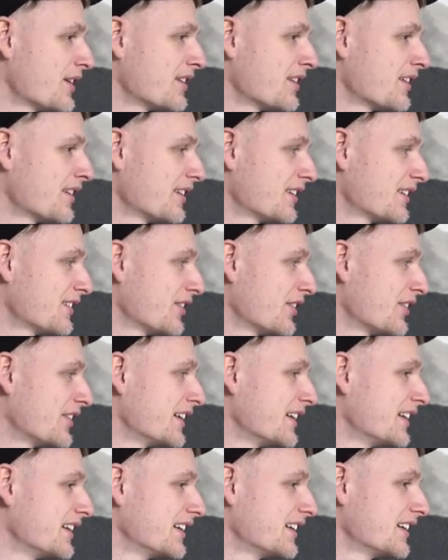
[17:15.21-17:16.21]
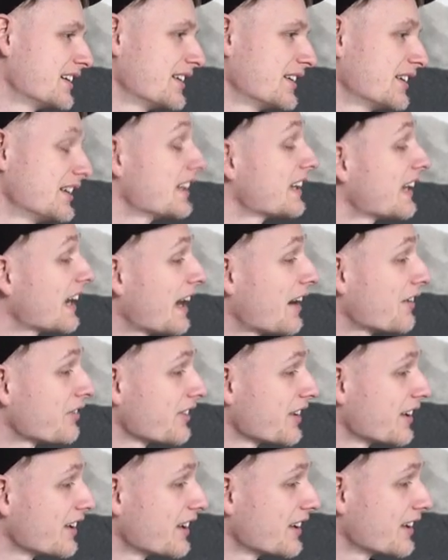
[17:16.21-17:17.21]
Sorry. You get it after,
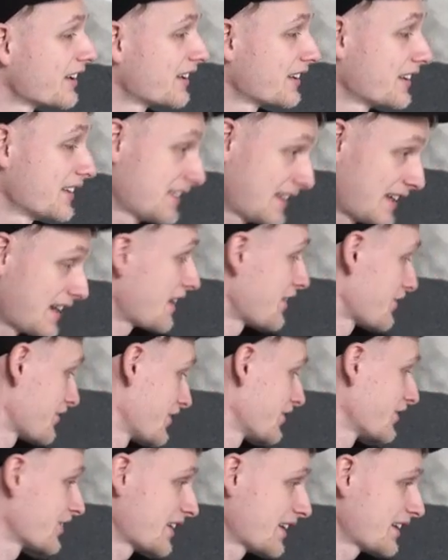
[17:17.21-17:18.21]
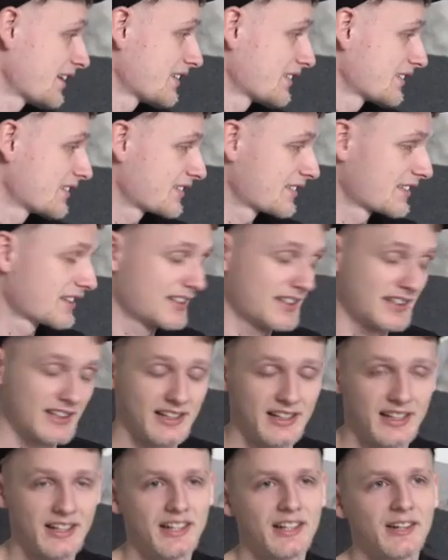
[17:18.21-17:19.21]
okay? Just.
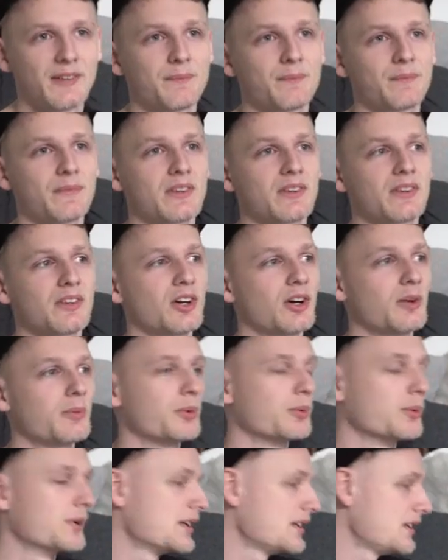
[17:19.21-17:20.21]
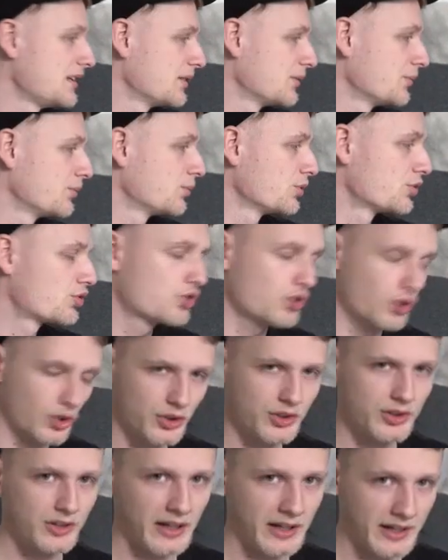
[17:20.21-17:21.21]
No, but we should,
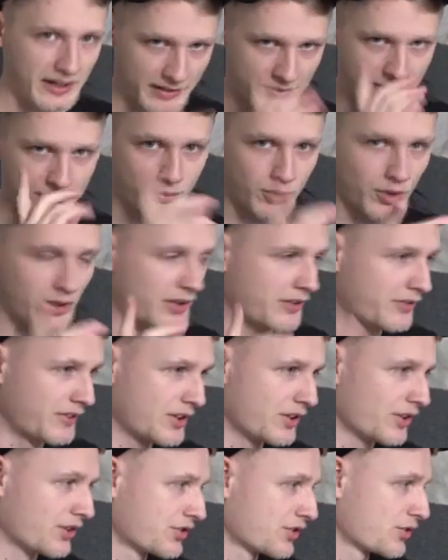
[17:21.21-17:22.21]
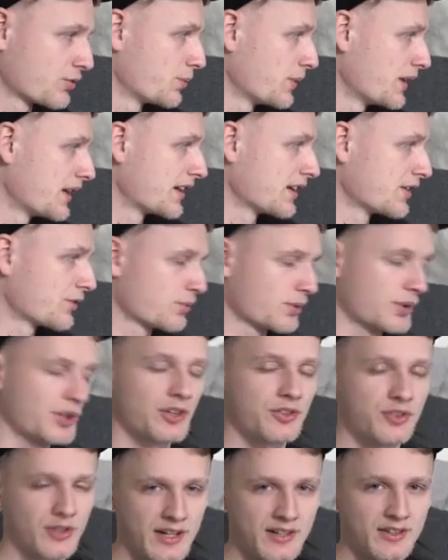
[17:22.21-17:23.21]
and one of the videos this week is we're going to try
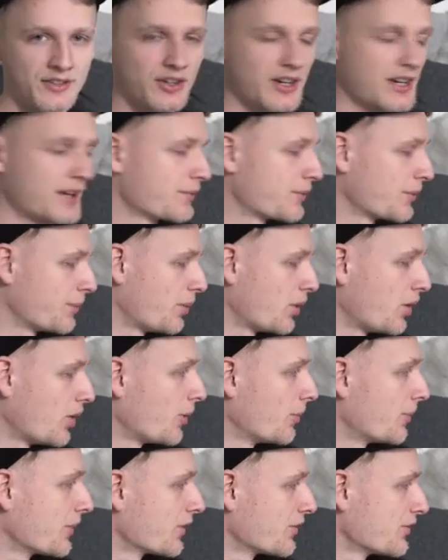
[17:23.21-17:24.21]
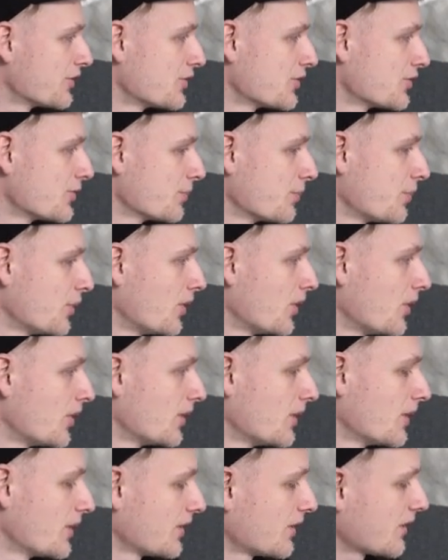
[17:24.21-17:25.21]
and train him to paw because he doesn't paw.
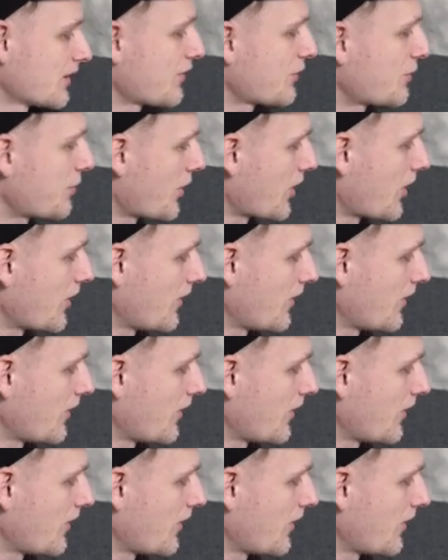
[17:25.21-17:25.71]
Give his paw.